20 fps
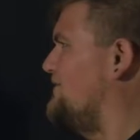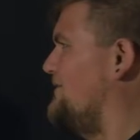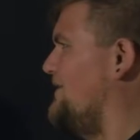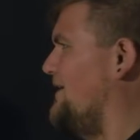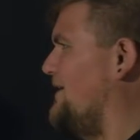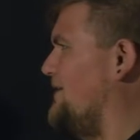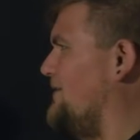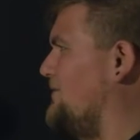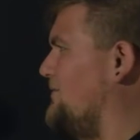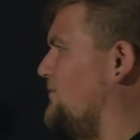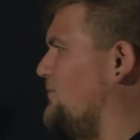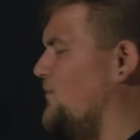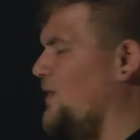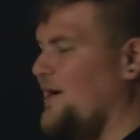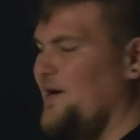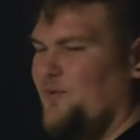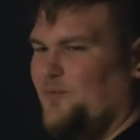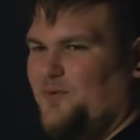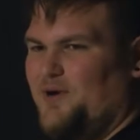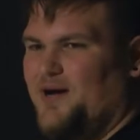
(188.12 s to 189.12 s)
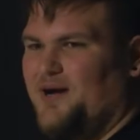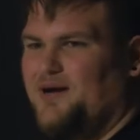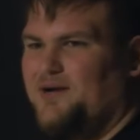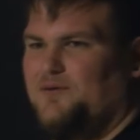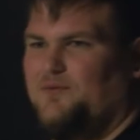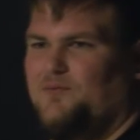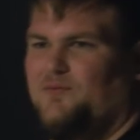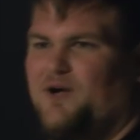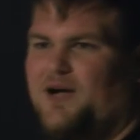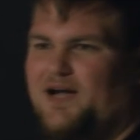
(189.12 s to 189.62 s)
Yeah. yeah. Why,
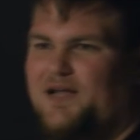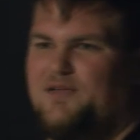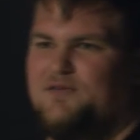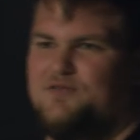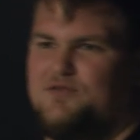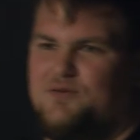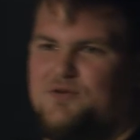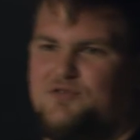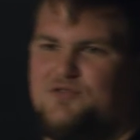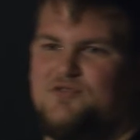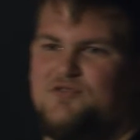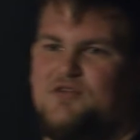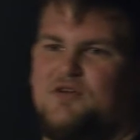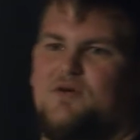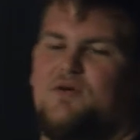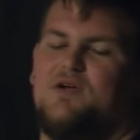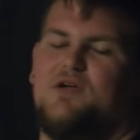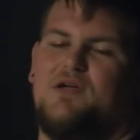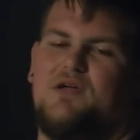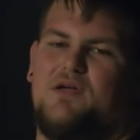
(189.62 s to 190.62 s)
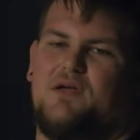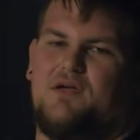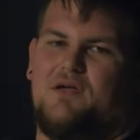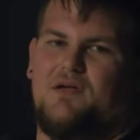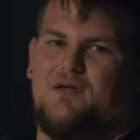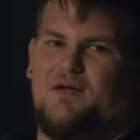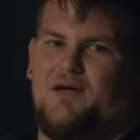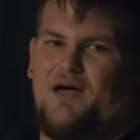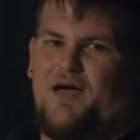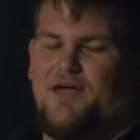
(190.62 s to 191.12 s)
why, why do you do what you do?
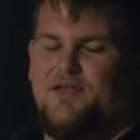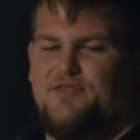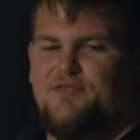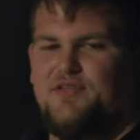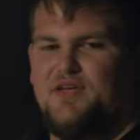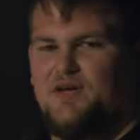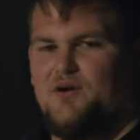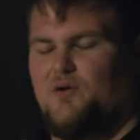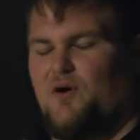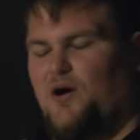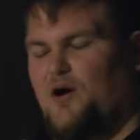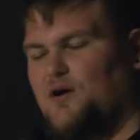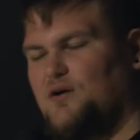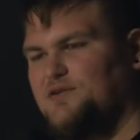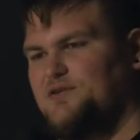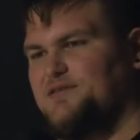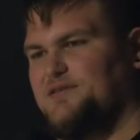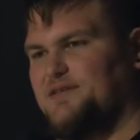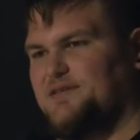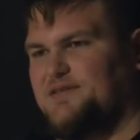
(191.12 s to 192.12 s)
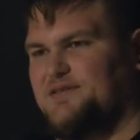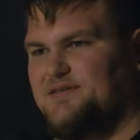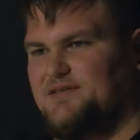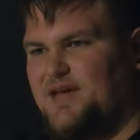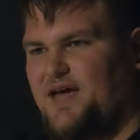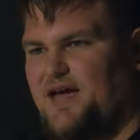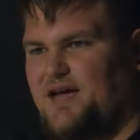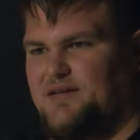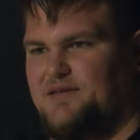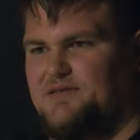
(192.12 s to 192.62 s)
I think our
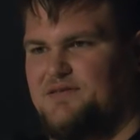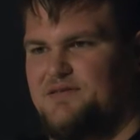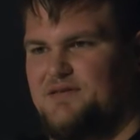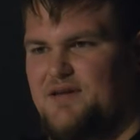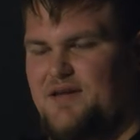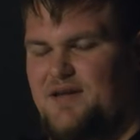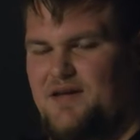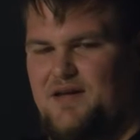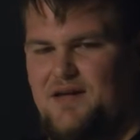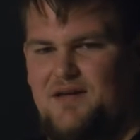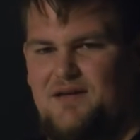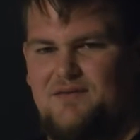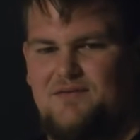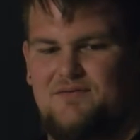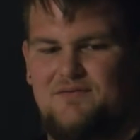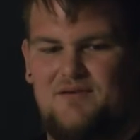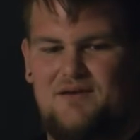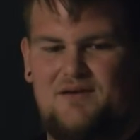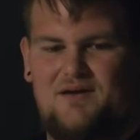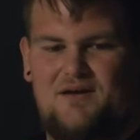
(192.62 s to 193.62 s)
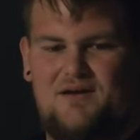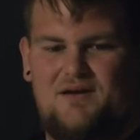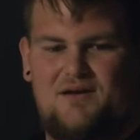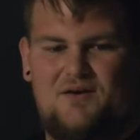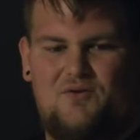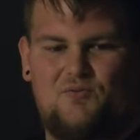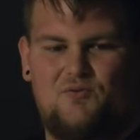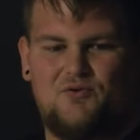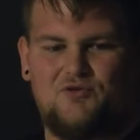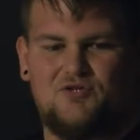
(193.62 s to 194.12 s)
success, and
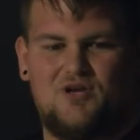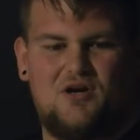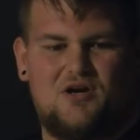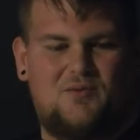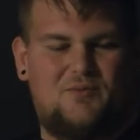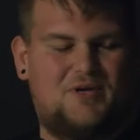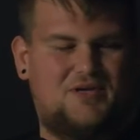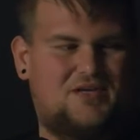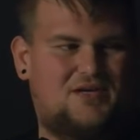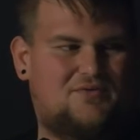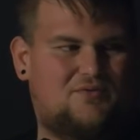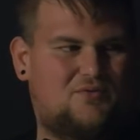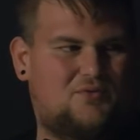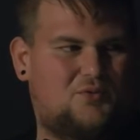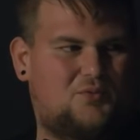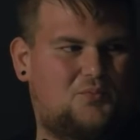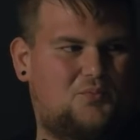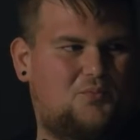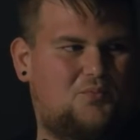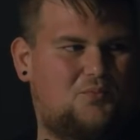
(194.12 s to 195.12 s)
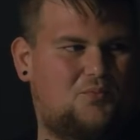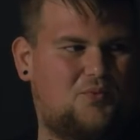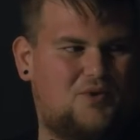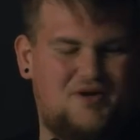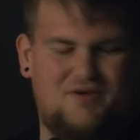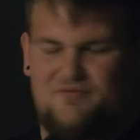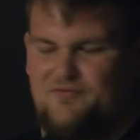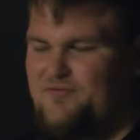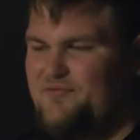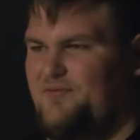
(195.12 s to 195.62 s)
uh, we'll talk about that real
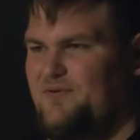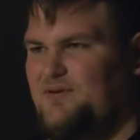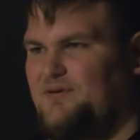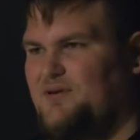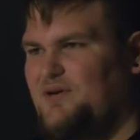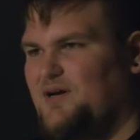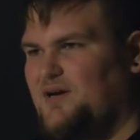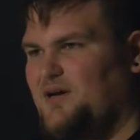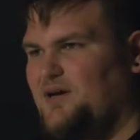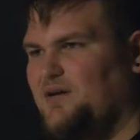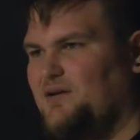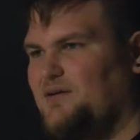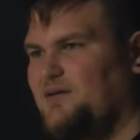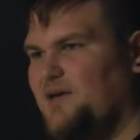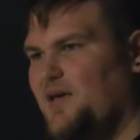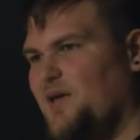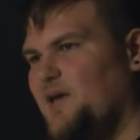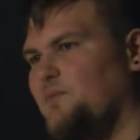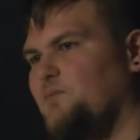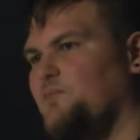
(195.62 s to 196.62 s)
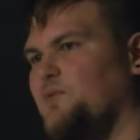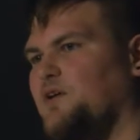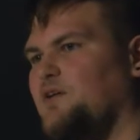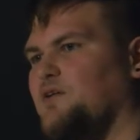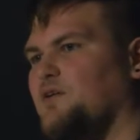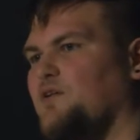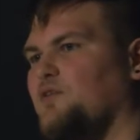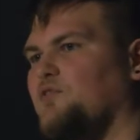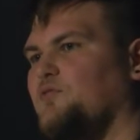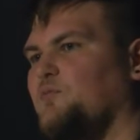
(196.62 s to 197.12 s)
brief uh, came
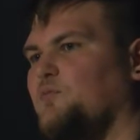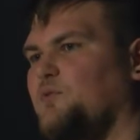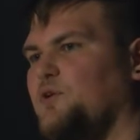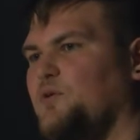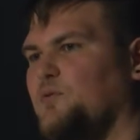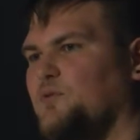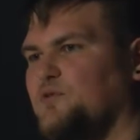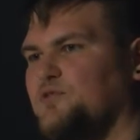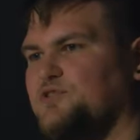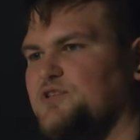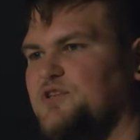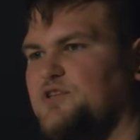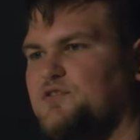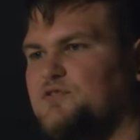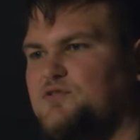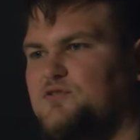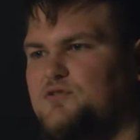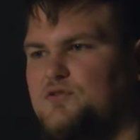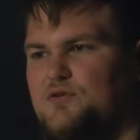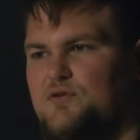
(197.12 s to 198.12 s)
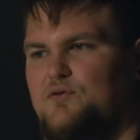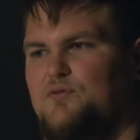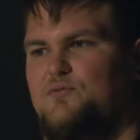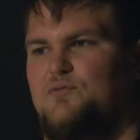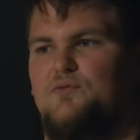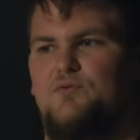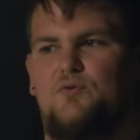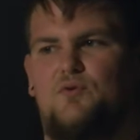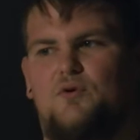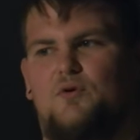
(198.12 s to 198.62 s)
because we were just two
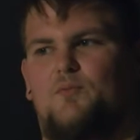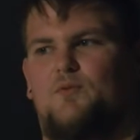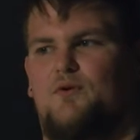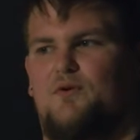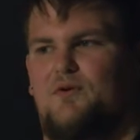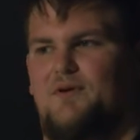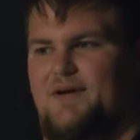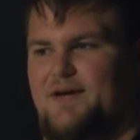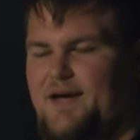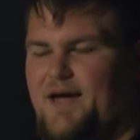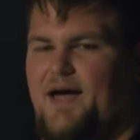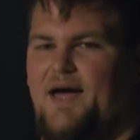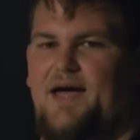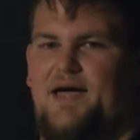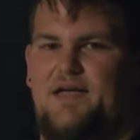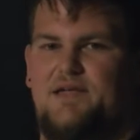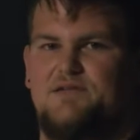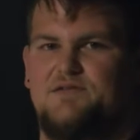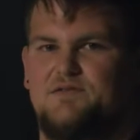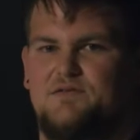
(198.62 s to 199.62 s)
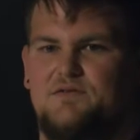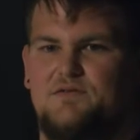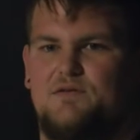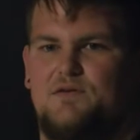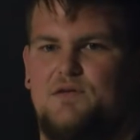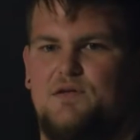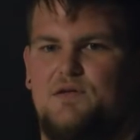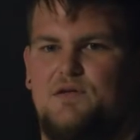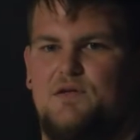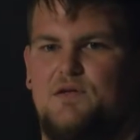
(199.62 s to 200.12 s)
normal guys
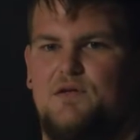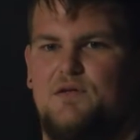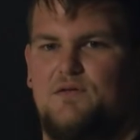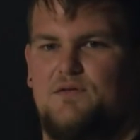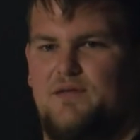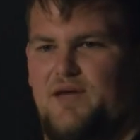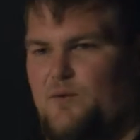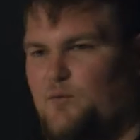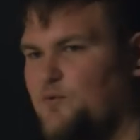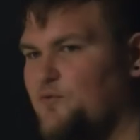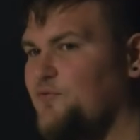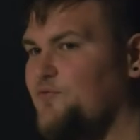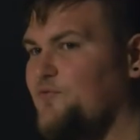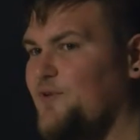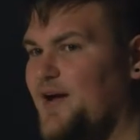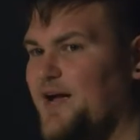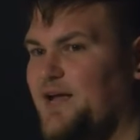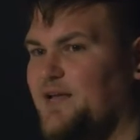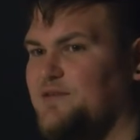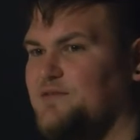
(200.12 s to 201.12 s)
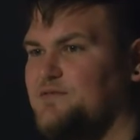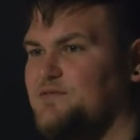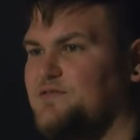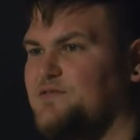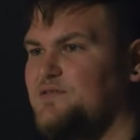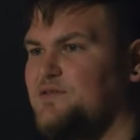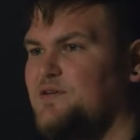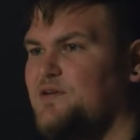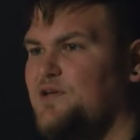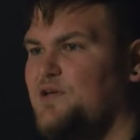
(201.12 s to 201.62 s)
that were friends